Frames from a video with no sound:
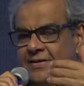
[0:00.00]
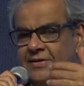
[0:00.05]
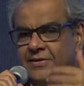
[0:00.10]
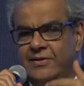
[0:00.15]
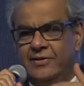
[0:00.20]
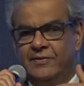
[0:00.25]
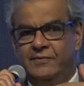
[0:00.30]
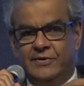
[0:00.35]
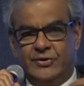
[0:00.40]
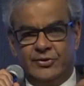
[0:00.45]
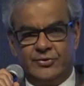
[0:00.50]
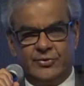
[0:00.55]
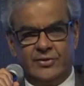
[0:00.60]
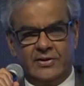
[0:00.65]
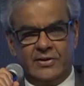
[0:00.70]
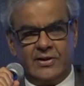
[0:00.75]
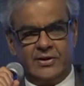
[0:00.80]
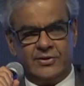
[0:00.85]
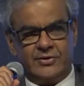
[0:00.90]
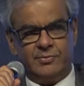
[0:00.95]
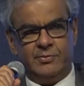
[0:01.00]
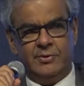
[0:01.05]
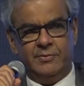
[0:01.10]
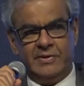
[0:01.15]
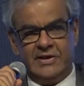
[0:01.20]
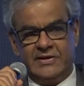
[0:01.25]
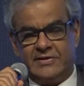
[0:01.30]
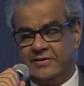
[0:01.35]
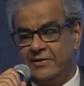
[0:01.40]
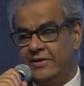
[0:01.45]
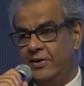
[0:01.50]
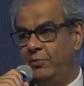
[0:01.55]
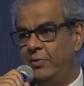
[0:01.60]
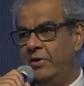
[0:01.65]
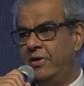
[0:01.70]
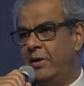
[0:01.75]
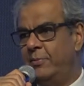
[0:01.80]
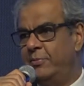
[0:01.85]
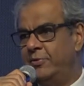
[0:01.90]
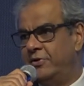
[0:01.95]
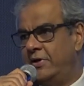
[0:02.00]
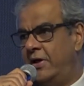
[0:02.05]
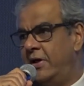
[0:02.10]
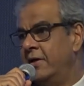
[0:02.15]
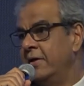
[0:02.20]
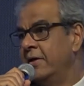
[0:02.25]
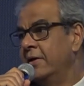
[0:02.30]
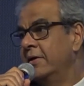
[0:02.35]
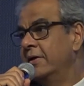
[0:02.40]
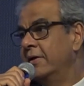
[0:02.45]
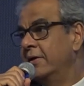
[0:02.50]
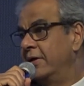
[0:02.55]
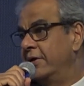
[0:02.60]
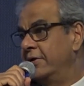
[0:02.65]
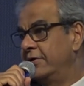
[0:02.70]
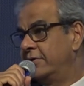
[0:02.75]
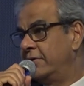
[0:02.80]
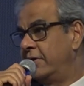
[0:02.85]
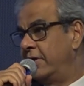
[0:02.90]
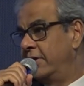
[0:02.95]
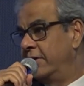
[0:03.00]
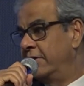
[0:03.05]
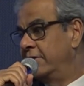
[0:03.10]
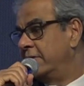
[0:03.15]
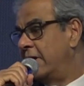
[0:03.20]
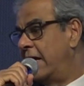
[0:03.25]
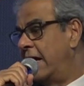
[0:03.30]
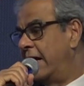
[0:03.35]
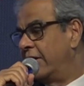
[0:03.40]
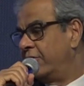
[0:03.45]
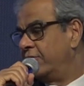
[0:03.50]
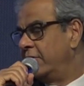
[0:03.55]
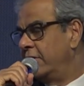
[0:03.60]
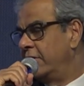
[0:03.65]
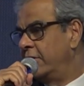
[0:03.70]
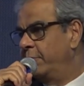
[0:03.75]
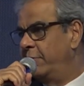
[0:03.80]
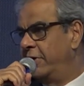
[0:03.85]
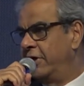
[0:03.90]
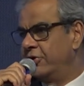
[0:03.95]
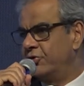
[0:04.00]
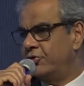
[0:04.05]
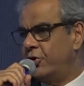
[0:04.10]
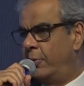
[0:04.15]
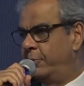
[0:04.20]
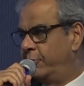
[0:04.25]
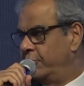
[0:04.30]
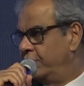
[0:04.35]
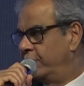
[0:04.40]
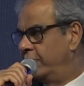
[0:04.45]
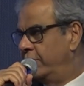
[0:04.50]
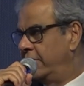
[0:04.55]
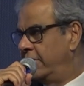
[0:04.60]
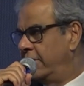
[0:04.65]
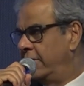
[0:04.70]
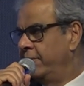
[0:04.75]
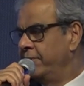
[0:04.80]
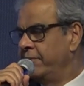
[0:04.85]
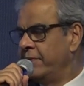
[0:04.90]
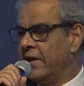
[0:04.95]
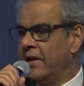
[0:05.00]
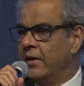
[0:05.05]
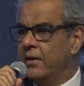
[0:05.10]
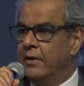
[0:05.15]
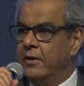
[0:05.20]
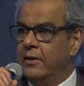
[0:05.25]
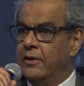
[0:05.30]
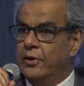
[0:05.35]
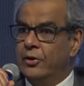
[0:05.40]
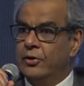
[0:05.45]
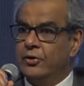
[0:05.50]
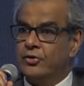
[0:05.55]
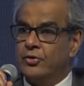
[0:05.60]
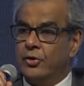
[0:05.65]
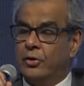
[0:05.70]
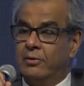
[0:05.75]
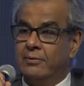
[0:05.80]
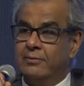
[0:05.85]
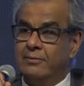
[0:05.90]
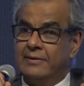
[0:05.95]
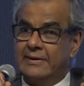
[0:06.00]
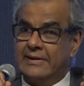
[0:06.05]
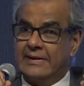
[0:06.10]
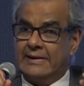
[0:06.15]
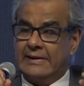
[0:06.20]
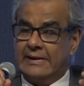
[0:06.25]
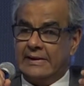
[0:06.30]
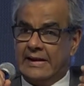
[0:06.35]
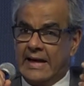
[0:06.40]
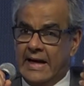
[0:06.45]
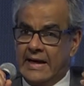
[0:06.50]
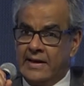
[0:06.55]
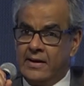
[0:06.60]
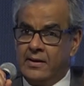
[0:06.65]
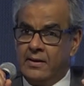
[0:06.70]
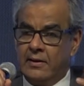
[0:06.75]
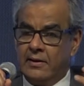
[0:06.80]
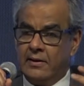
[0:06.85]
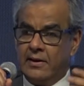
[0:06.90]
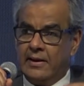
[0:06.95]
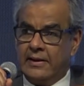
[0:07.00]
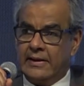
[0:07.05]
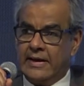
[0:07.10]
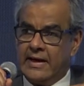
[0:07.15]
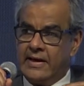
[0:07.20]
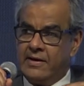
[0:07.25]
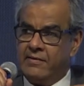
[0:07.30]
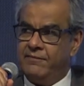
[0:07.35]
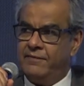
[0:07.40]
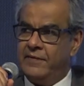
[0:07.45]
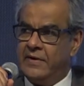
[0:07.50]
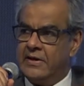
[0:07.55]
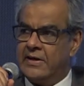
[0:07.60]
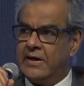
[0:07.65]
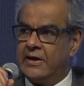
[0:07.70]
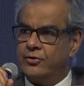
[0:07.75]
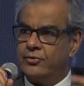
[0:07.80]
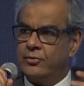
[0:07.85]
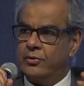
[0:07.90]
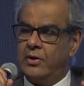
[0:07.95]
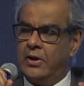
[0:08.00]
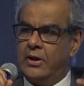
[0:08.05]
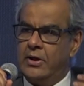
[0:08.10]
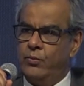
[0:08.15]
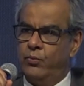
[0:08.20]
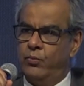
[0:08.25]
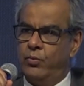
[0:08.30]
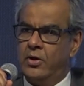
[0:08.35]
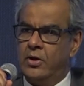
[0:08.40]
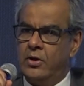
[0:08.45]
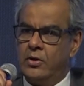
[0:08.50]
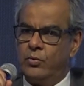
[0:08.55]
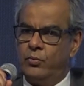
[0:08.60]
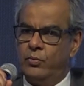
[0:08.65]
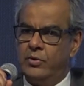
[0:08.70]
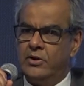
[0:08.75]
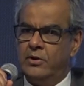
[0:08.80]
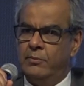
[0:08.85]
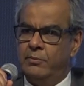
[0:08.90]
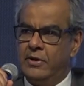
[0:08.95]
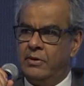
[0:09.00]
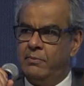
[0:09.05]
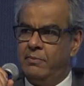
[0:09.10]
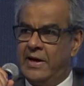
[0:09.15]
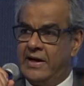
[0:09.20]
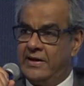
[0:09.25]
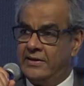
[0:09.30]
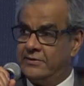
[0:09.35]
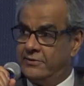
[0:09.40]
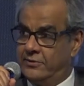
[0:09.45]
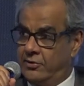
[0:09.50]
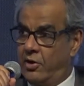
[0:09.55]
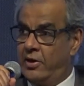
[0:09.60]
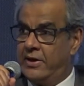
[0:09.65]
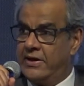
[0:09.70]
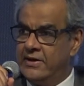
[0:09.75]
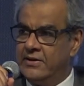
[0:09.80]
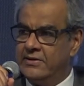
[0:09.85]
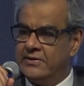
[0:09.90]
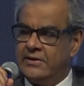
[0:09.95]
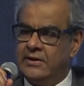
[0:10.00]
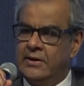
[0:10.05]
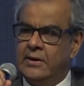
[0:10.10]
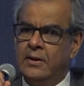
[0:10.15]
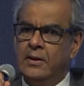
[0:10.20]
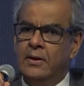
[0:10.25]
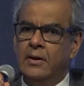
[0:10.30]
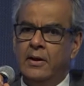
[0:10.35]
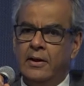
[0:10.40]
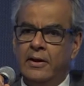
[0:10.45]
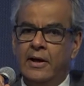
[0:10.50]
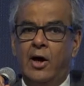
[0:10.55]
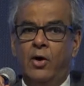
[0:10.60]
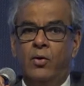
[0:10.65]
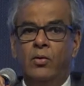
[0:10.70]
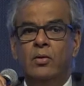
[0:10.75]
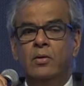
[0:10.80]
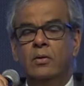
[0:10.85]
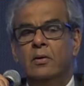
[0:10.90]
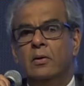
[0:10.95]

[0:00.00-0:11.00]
service to the customer bases that we represent is actually the biggest opportunity. So getting fintechs to really work with the big banks, not easy. Now,